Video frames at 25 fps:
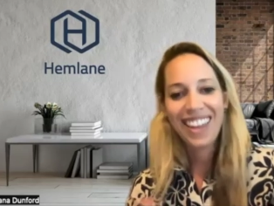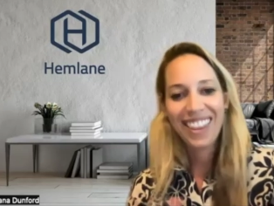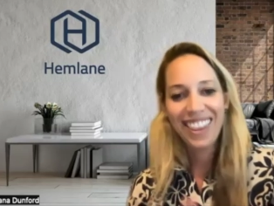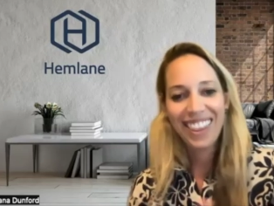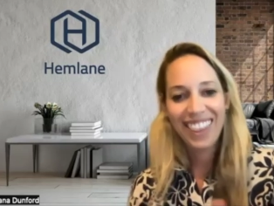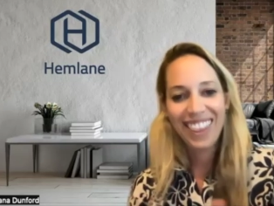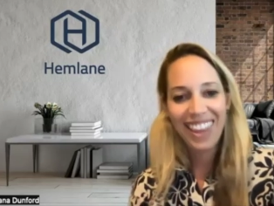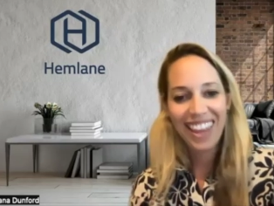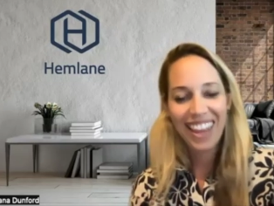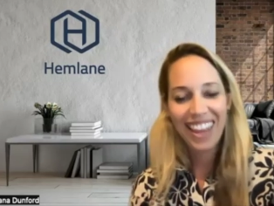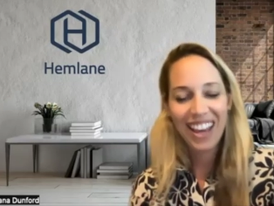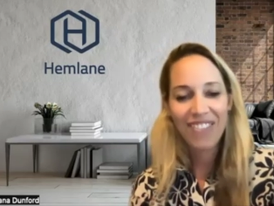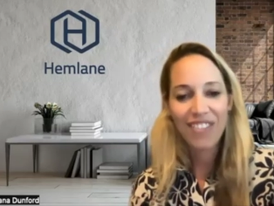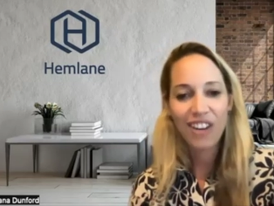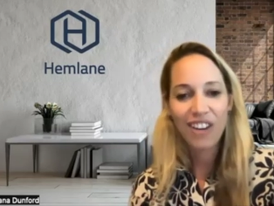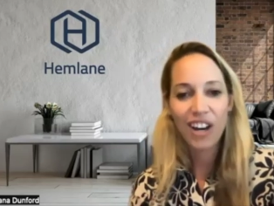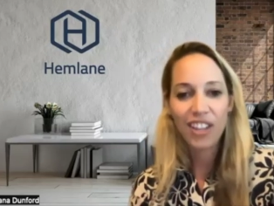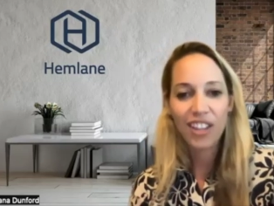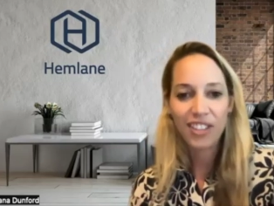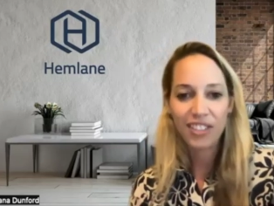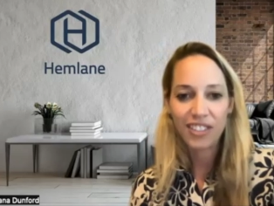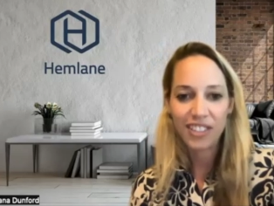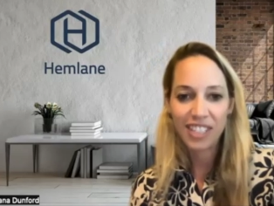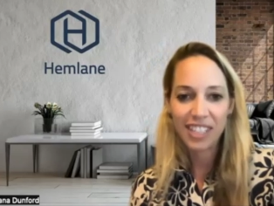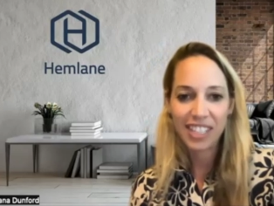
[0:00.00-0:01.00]
They have
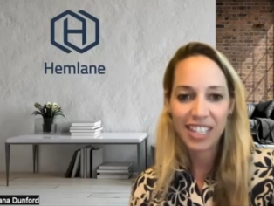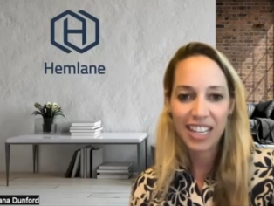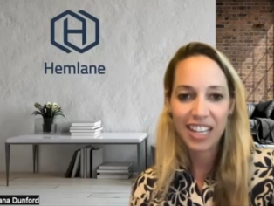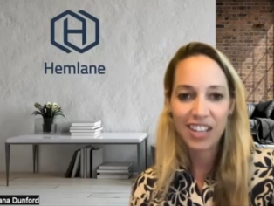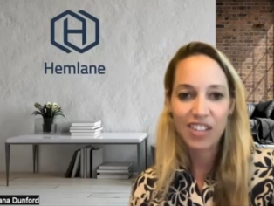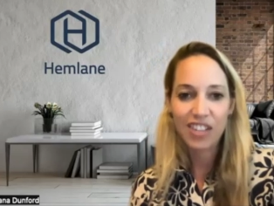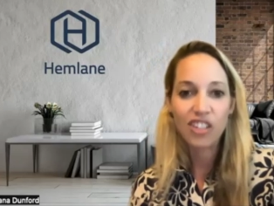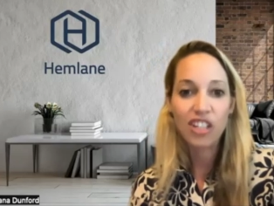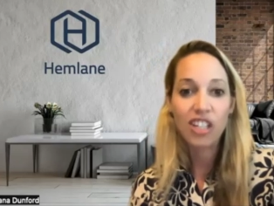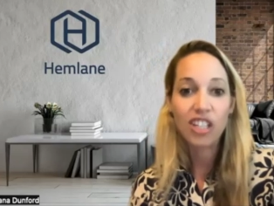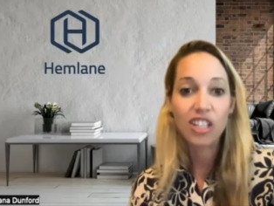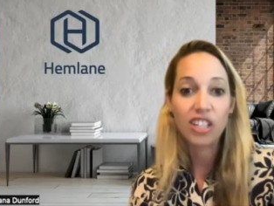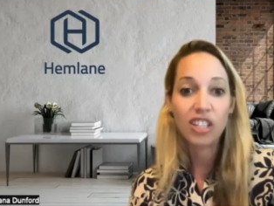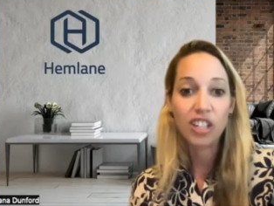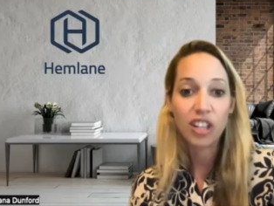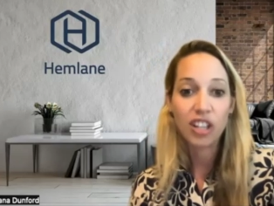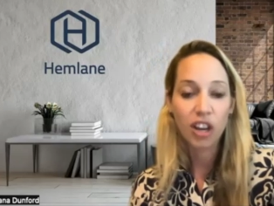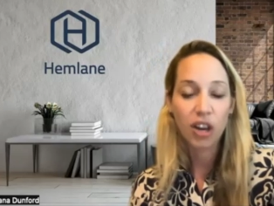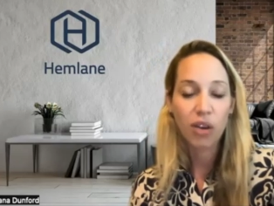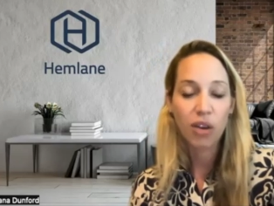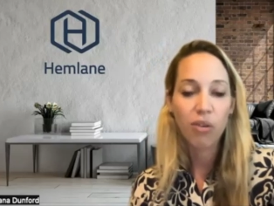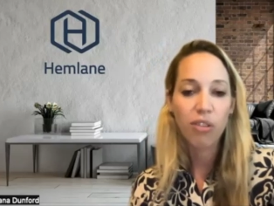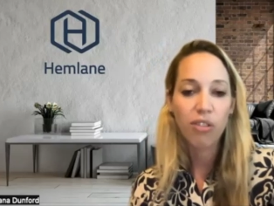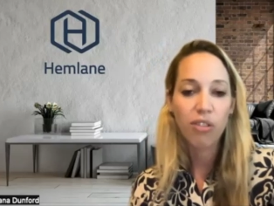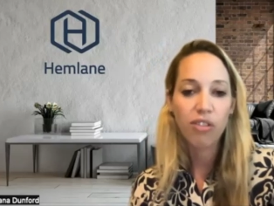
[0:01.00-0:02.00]
authorization to
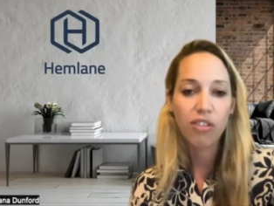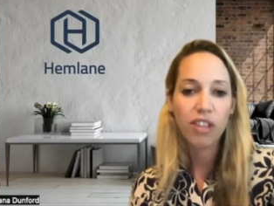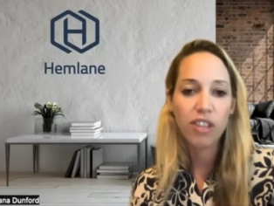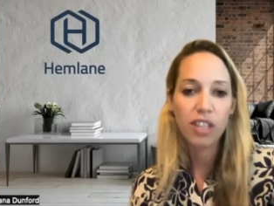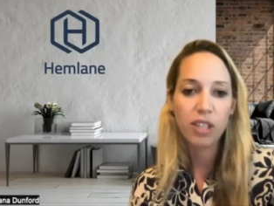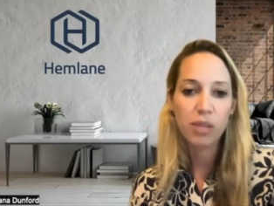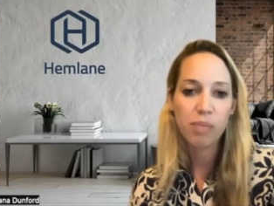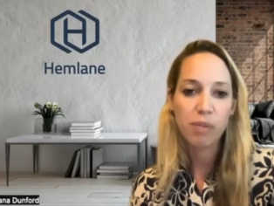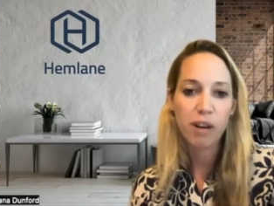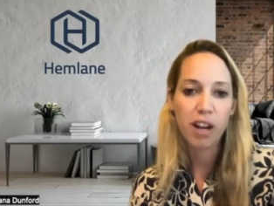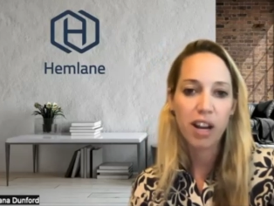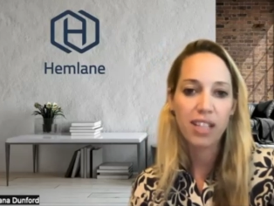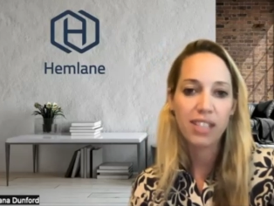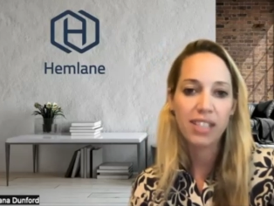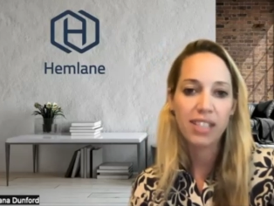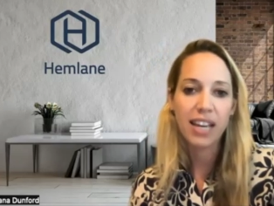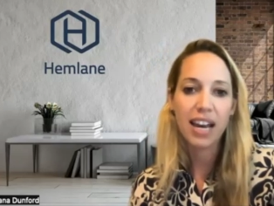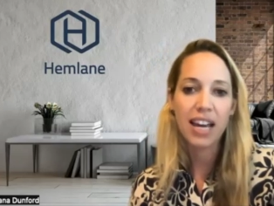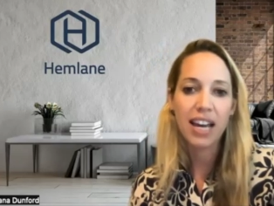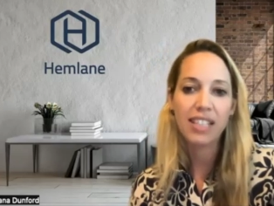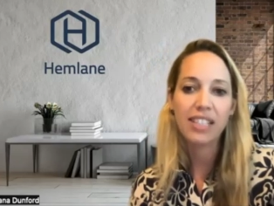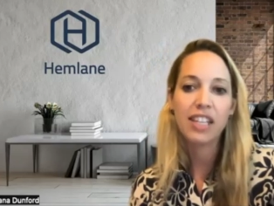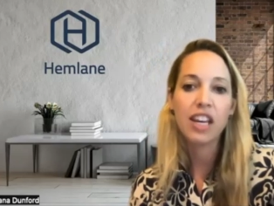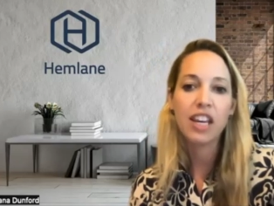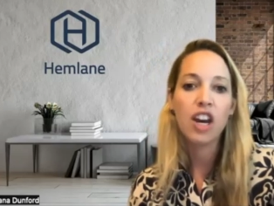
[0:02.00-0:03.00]
go through this
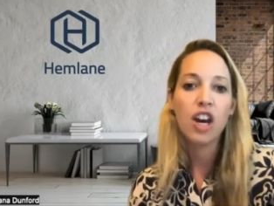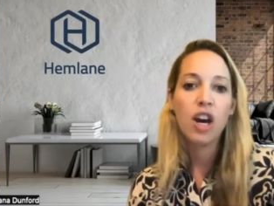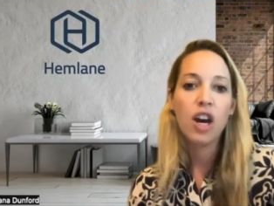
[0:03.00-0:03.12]
process